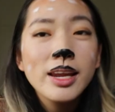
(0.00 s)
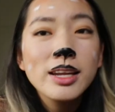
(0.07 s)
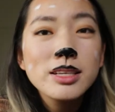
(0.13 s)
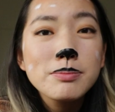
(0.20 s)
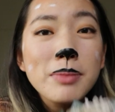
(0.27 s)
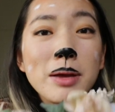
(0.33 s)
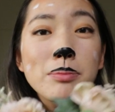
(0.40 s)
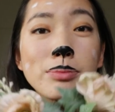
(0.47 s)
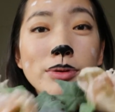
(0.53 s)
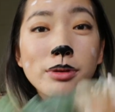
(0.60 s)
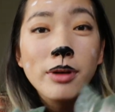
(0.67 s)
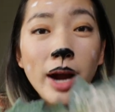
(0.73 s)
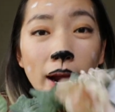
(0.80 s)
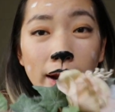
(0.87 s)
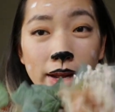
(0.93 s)
It is my
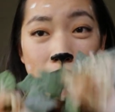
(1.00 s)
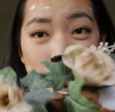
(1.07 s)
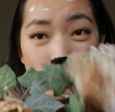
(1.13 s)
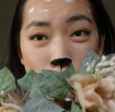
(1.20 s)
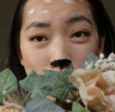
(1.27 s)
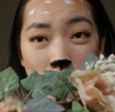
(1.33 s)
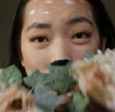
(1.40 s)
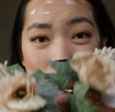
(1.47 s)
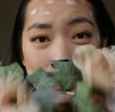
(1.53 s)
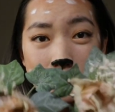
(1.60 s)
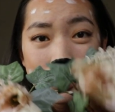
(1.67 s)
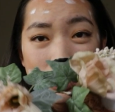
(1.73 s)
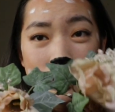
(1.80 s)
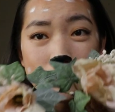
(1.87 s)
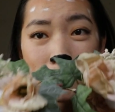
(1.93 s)
pride and joy. This
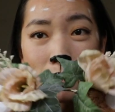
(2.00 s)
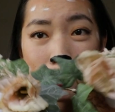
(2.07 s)
thing is my